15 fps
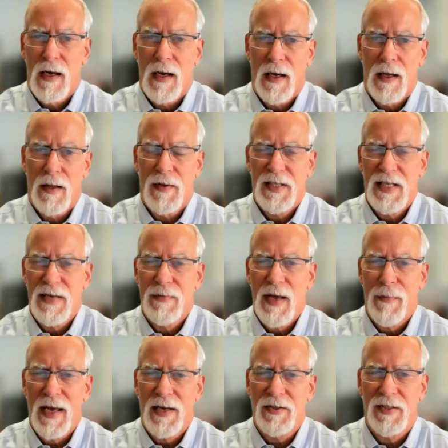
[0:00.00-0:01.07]
uh, the
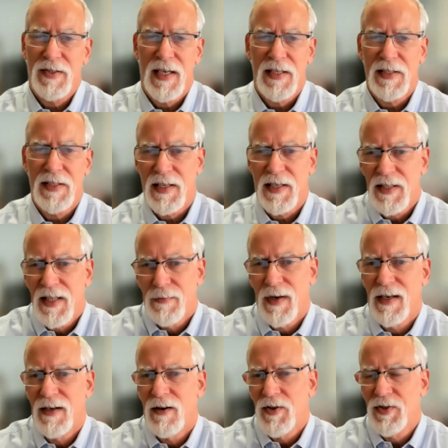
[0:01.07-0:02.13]
CMAP exercise test that
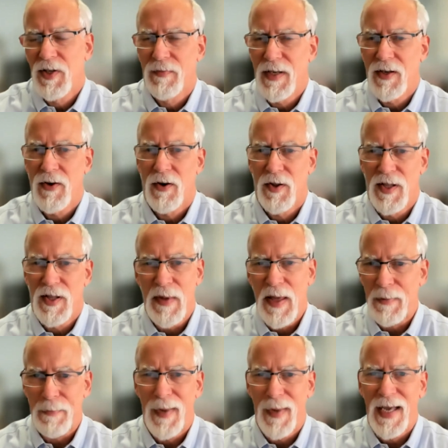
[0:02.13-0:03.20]
might also be called the
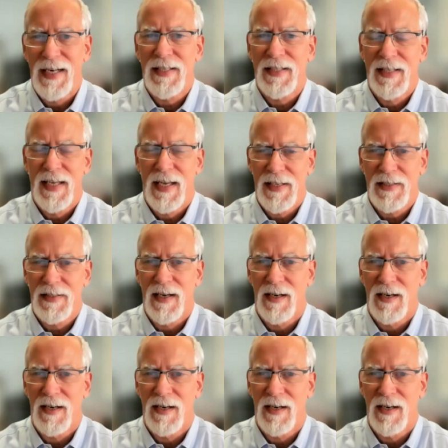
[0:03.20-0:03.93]
McManis test.